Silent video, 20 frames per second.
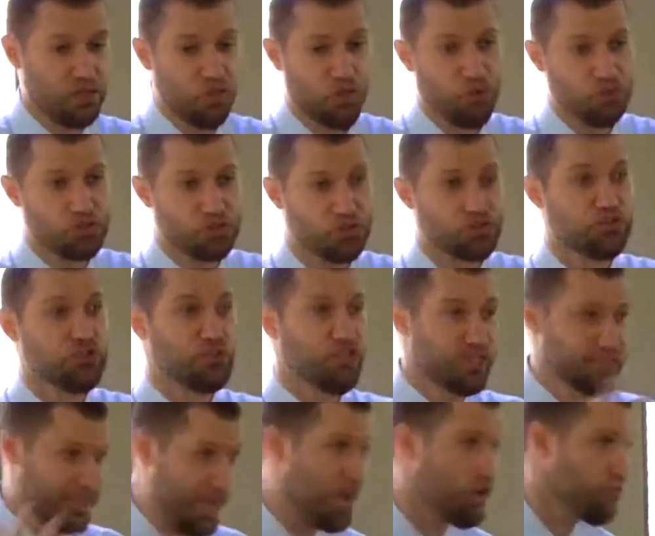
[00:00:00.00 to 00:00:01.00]
laws
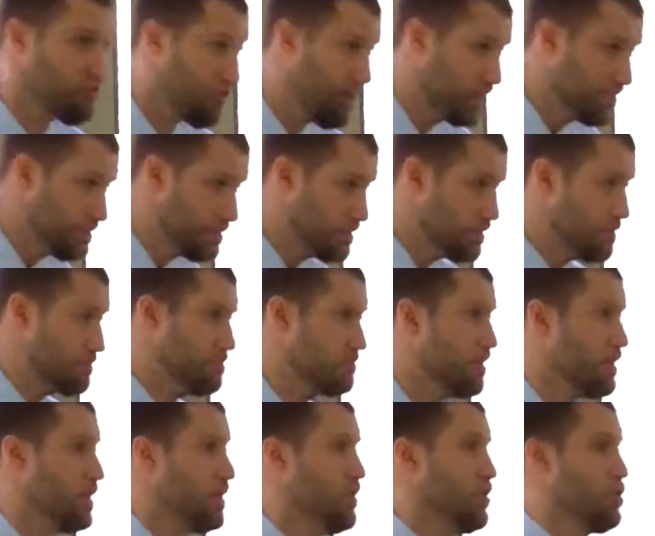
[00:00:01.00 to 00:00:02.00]
concerning sacrifices.
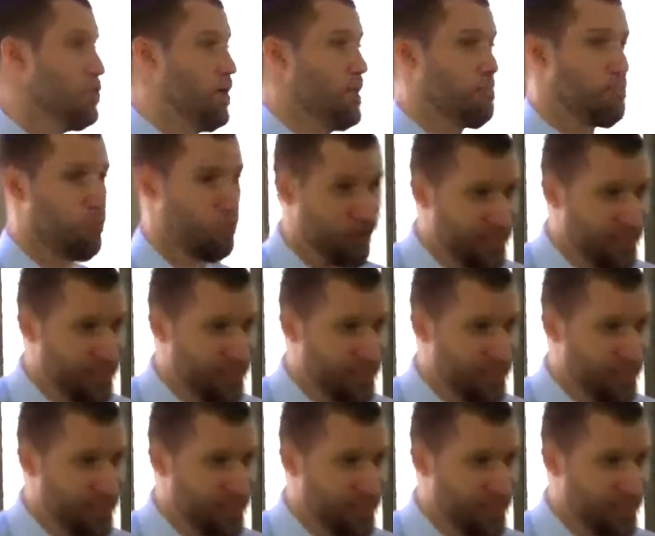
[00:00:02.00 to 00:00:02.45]
You had